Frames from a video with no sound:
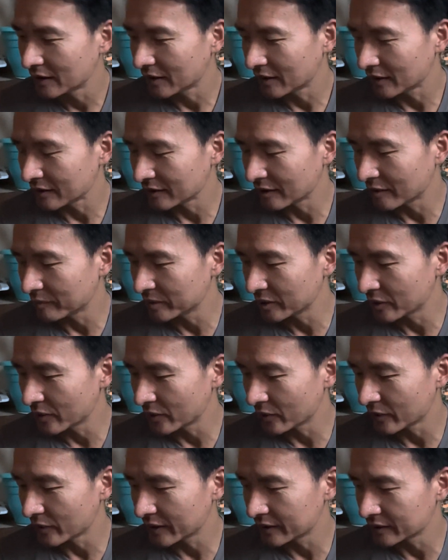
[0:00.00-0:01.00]
let me
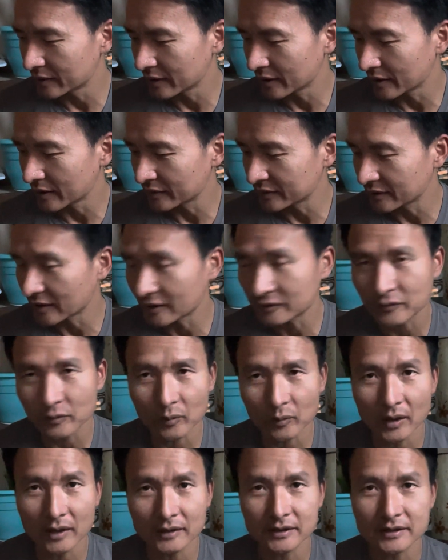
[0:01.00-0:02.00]
know, and thanks for
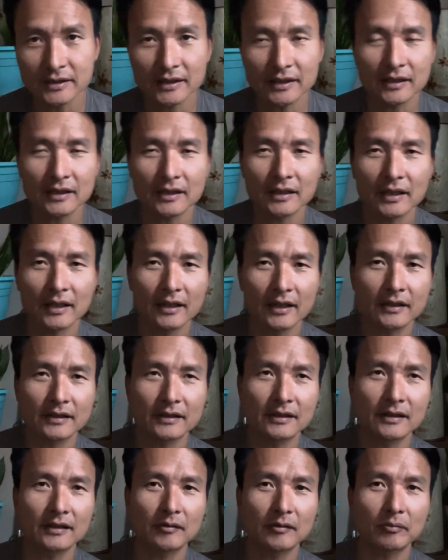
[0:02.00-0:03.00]
watching,
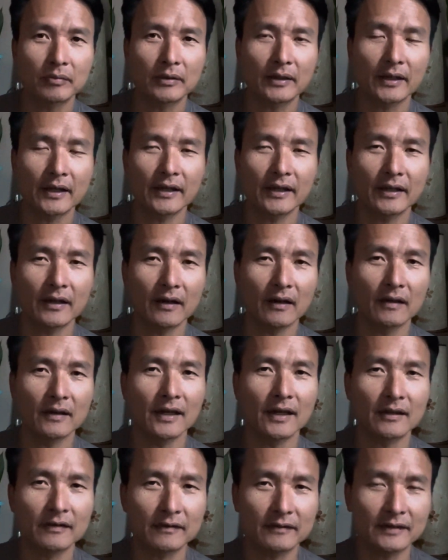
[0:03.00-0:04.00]
and play a
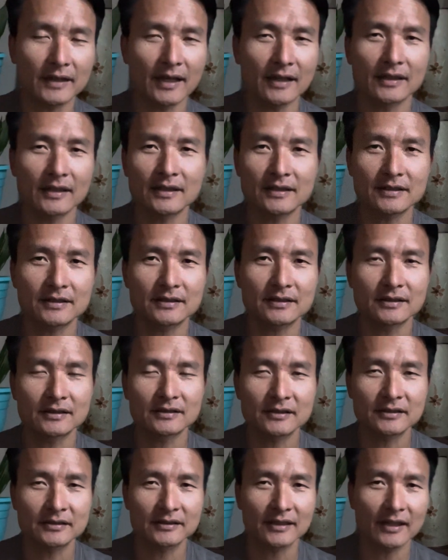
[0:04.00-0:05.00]
lot of tennis,
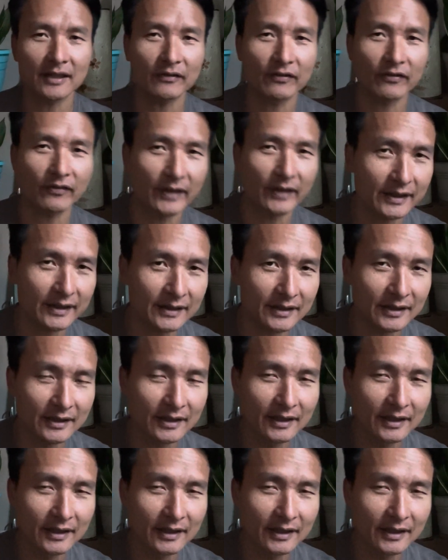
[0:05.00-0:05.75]
stay fit,